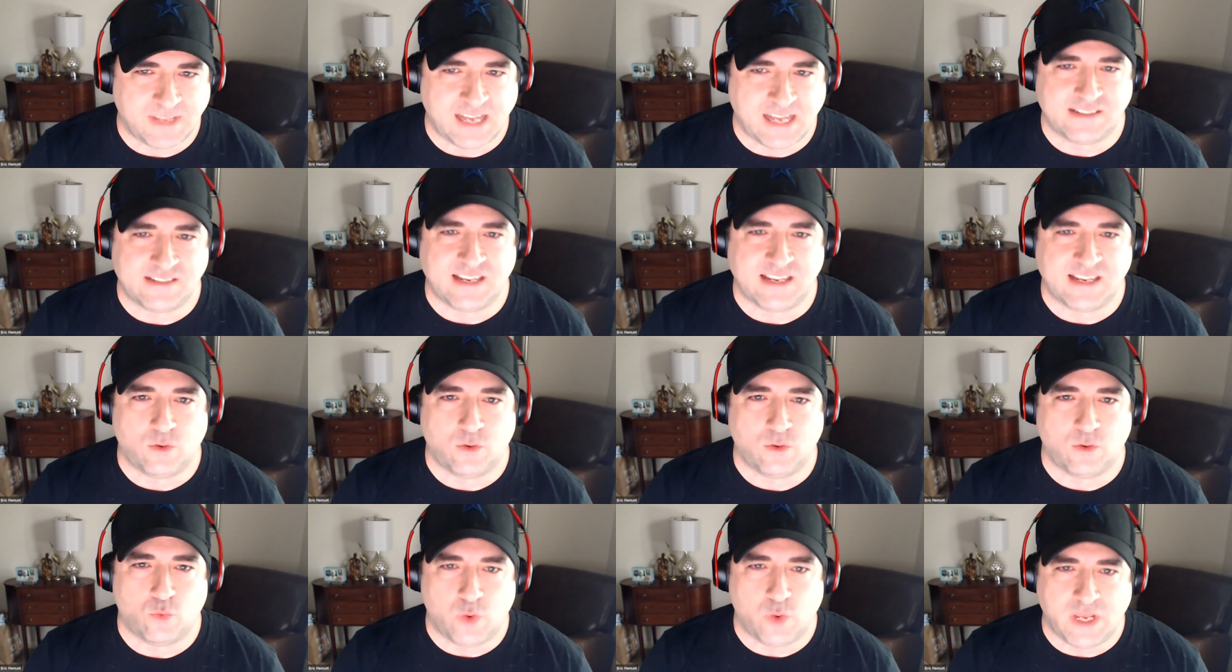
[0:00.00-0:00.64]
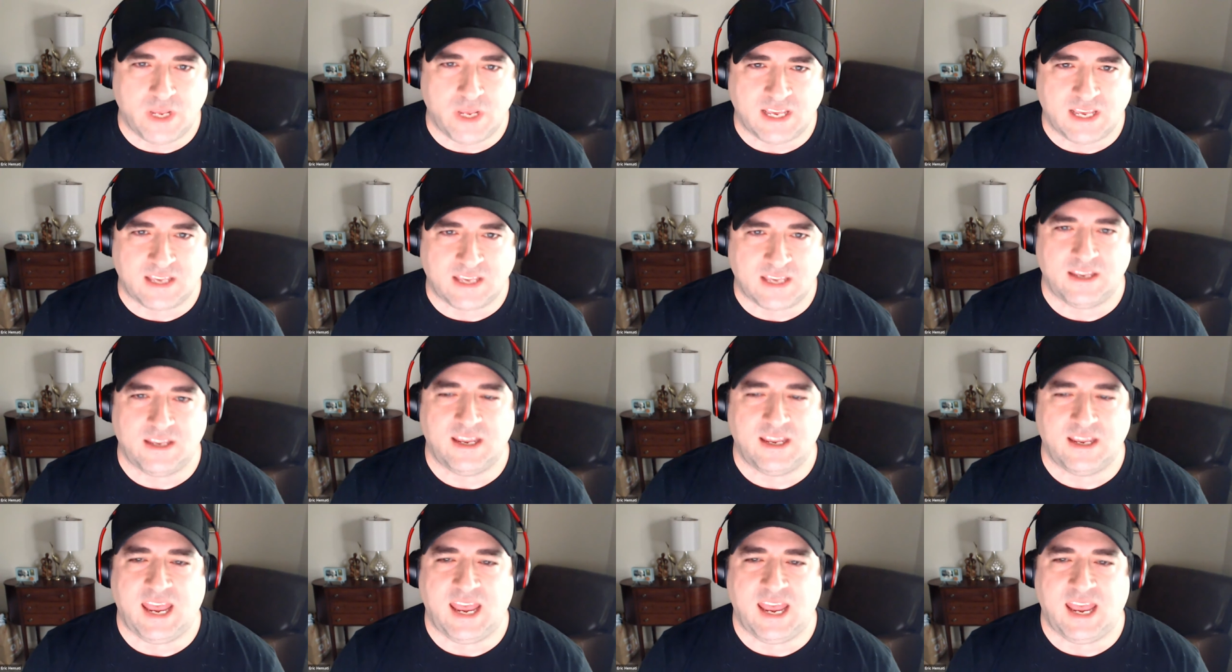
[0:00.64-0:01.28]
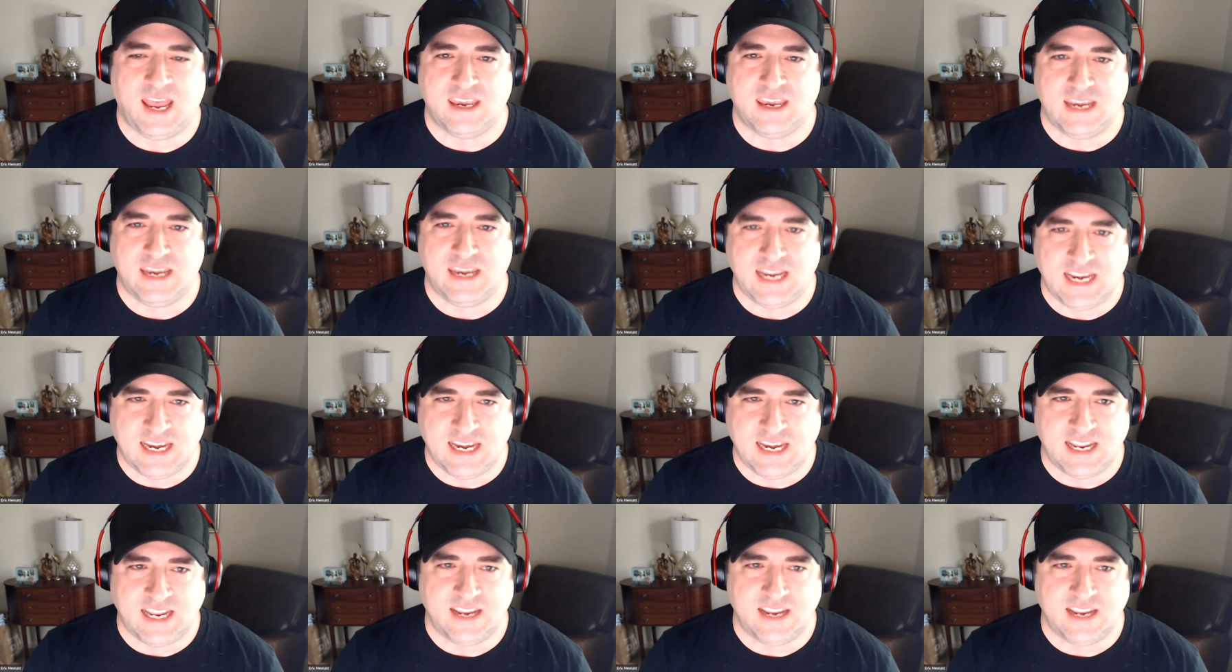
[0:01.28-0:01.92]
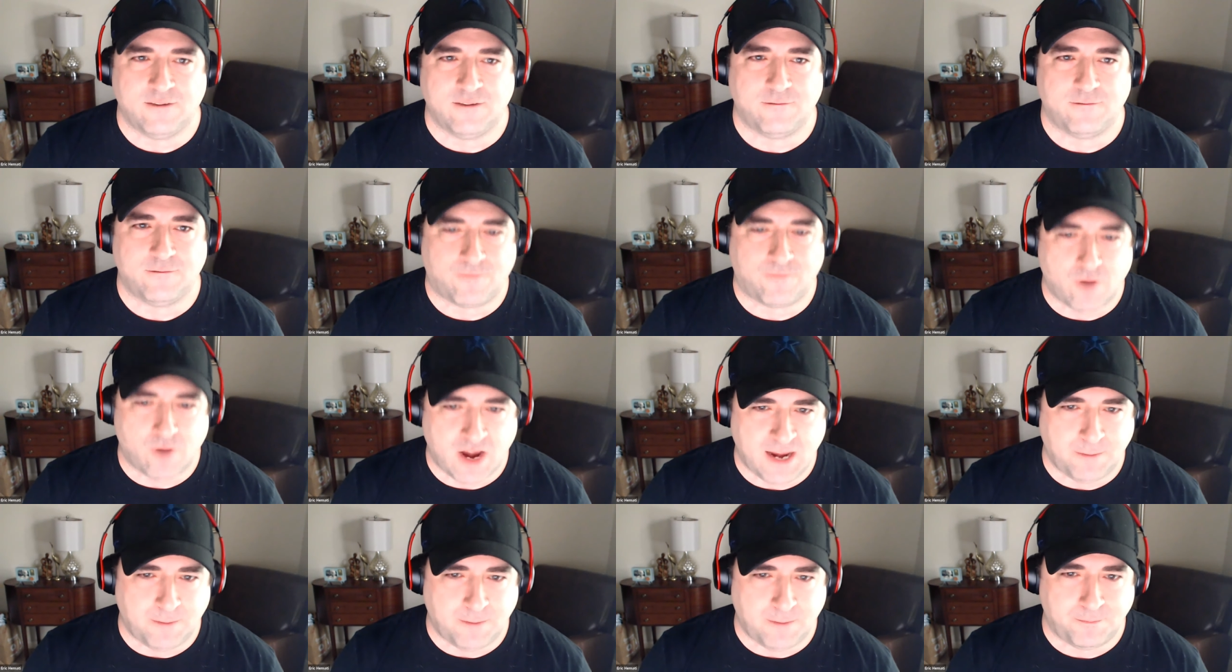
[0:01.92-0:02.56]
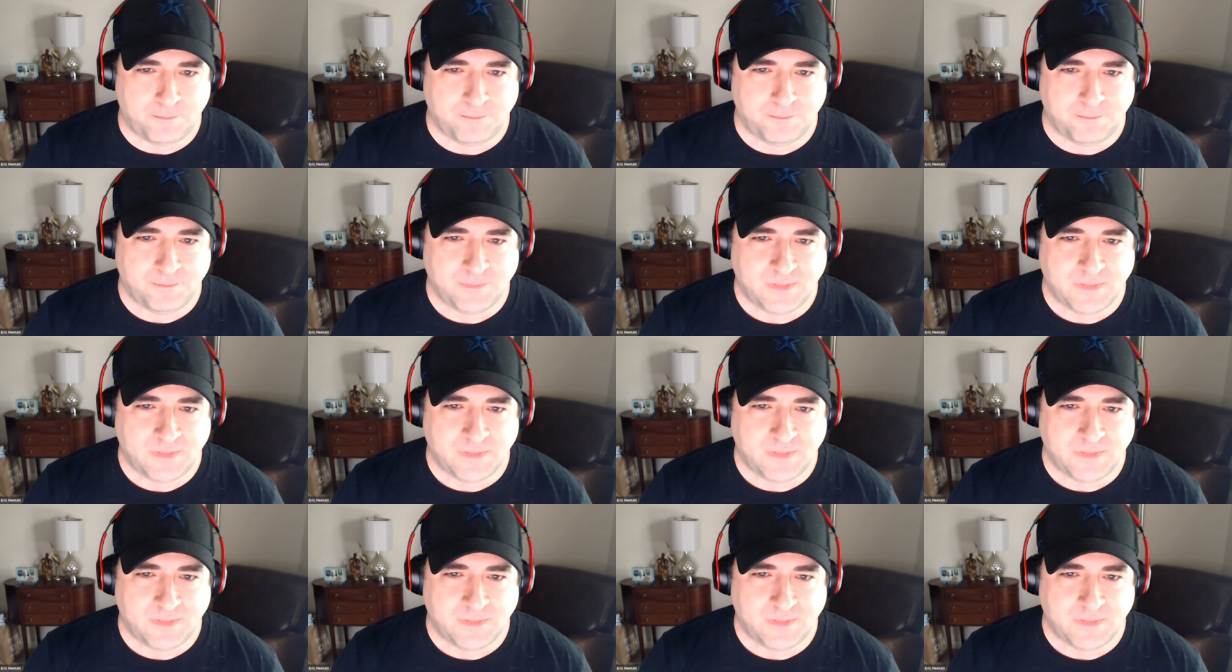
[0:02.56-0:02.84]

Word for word: That is a weak and needy frame.